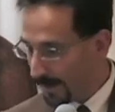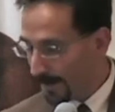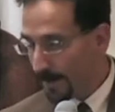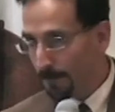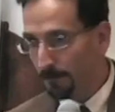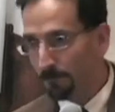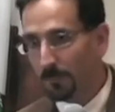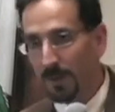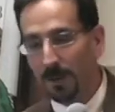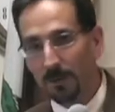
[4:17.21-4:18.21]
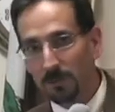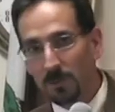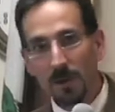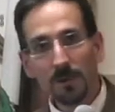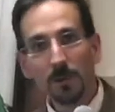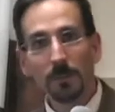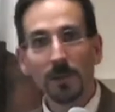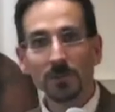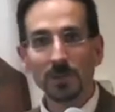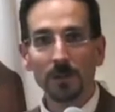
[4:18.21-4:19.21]
Um, but I'll, I'll, talk a little bit
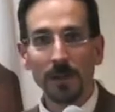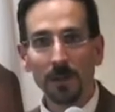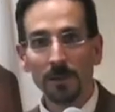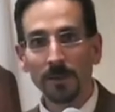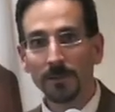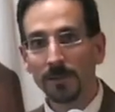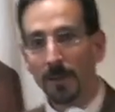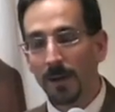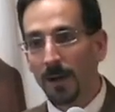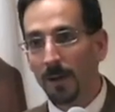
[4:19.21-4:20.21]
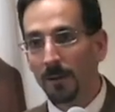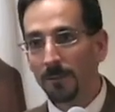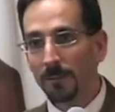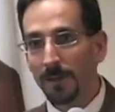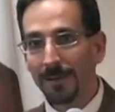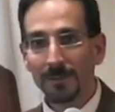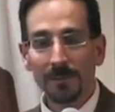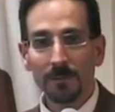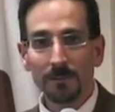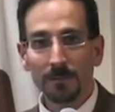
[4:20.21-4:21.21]
in generalities. Uh, as it,